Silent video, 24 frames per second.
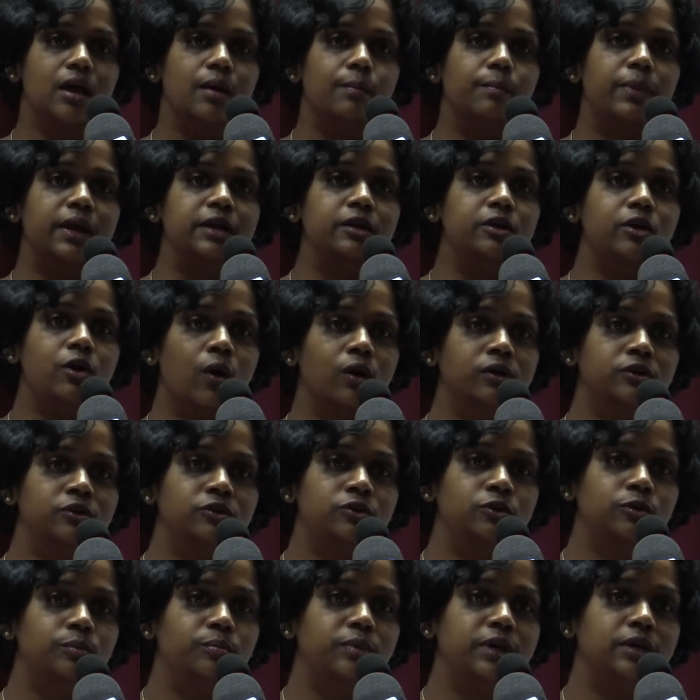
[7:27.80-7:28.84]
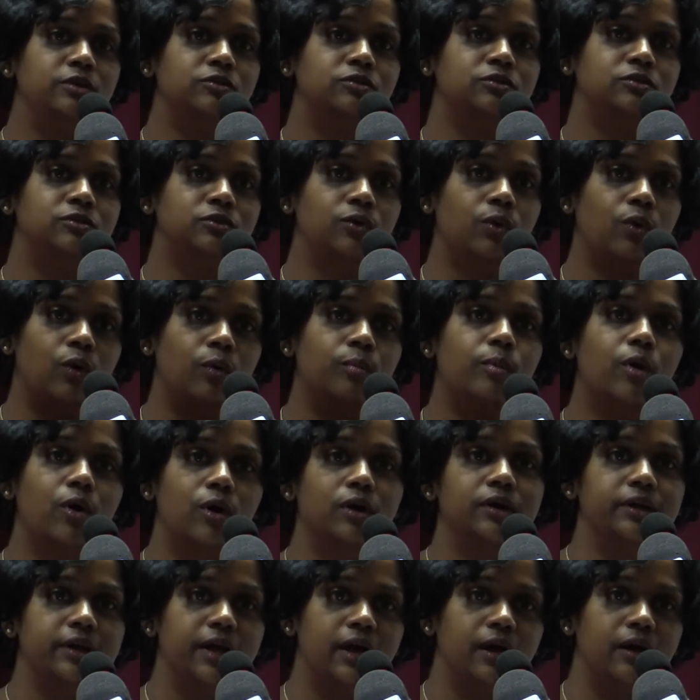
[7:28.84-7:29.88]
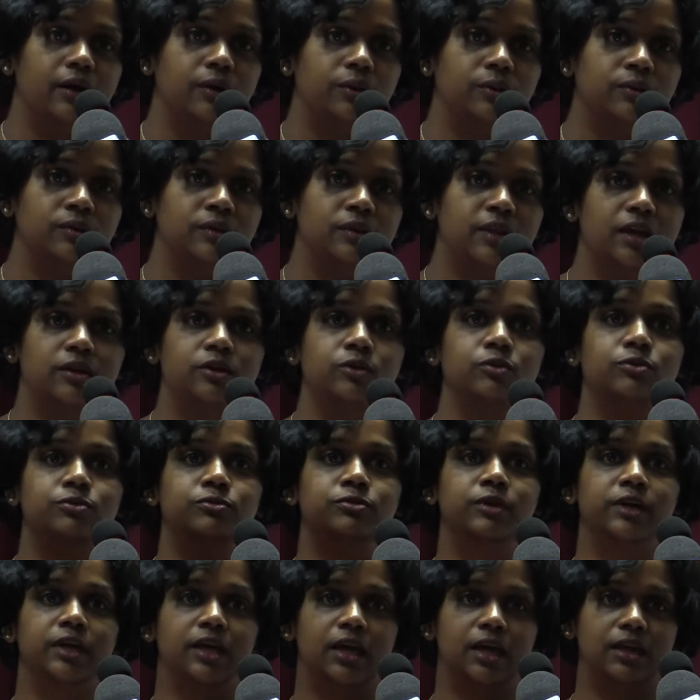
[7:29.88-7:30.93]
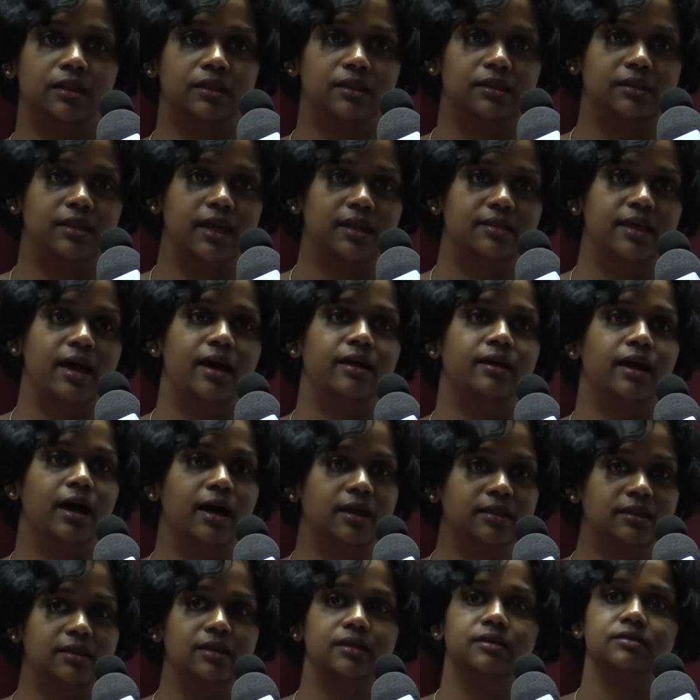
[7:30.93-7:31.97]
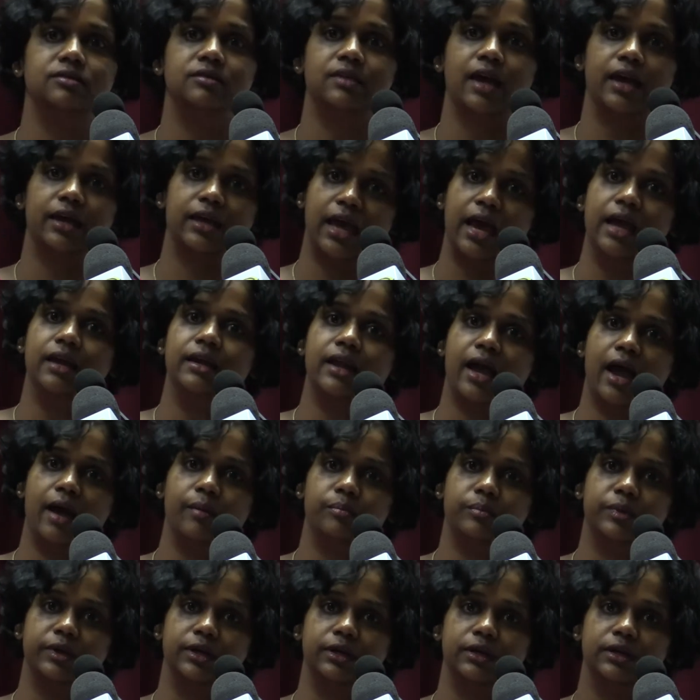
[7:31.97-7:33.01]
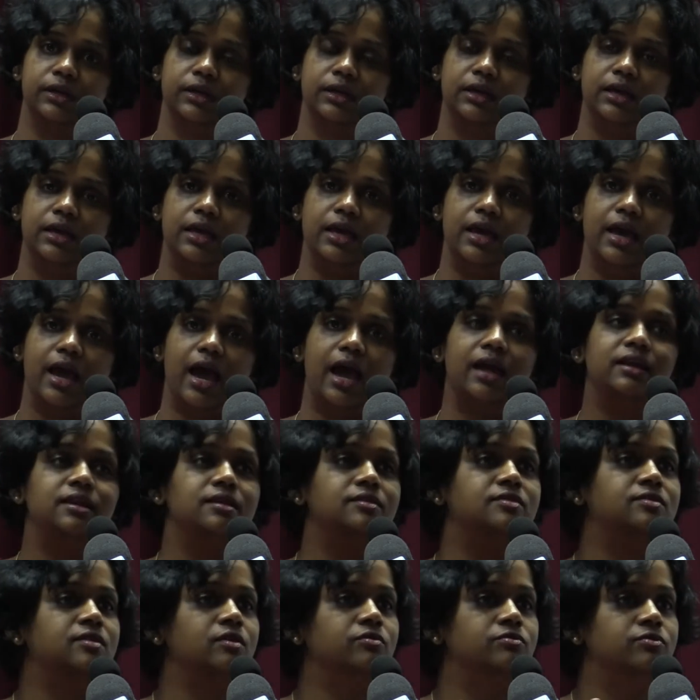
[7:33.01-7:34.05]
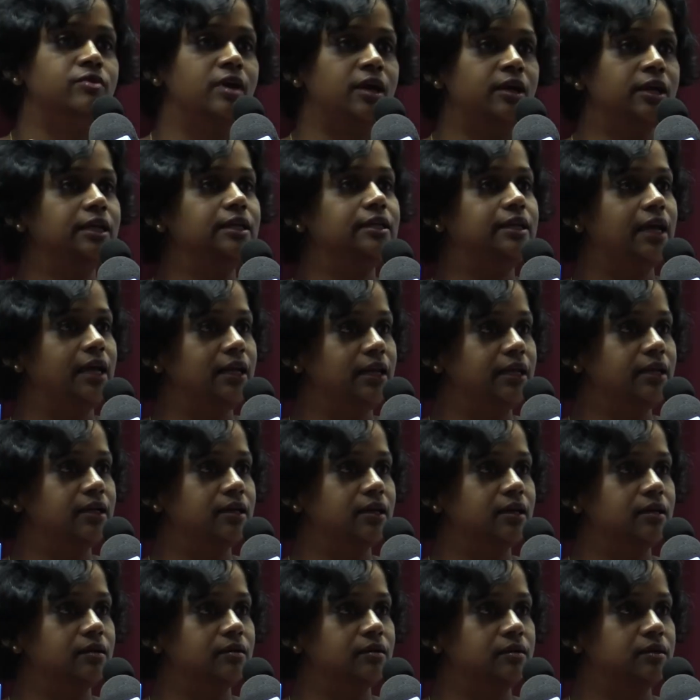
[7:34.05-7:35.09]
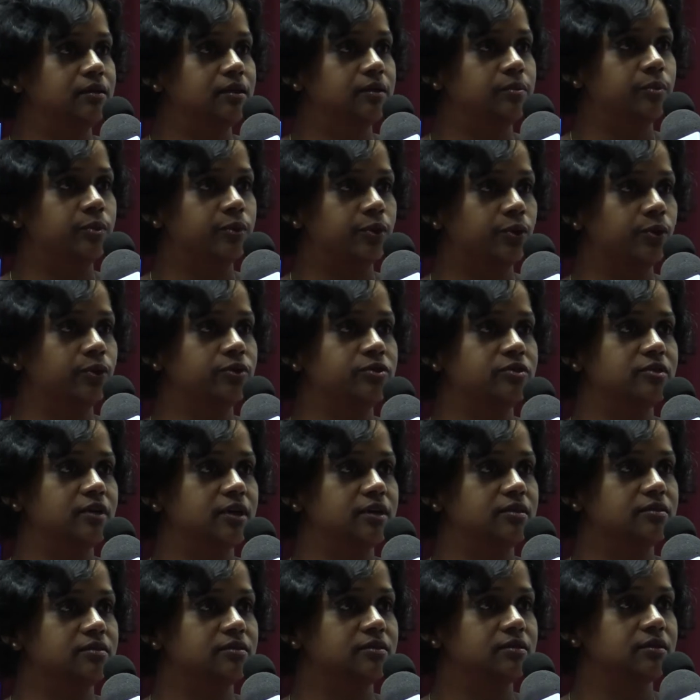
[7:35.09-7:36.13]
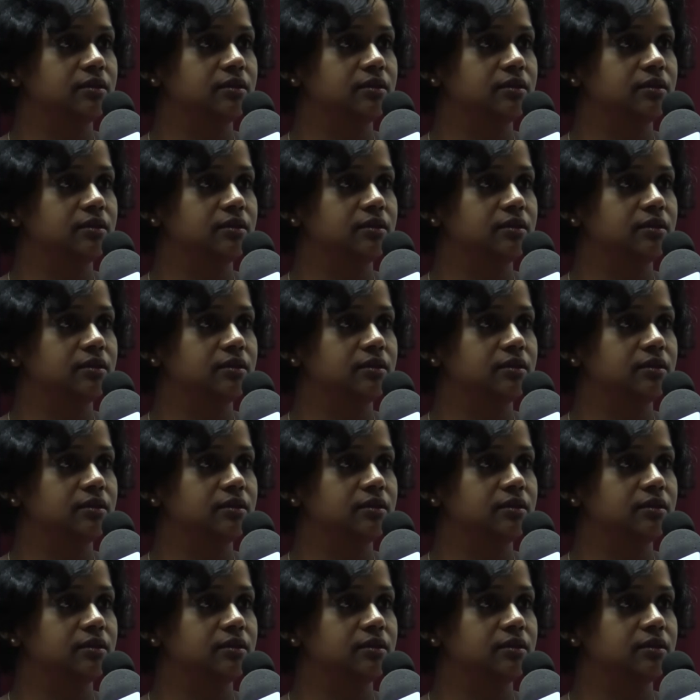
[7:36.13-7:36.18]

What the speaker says: But not to be so bogged down that you forget that there are things that can happen. And it's a very delicate process.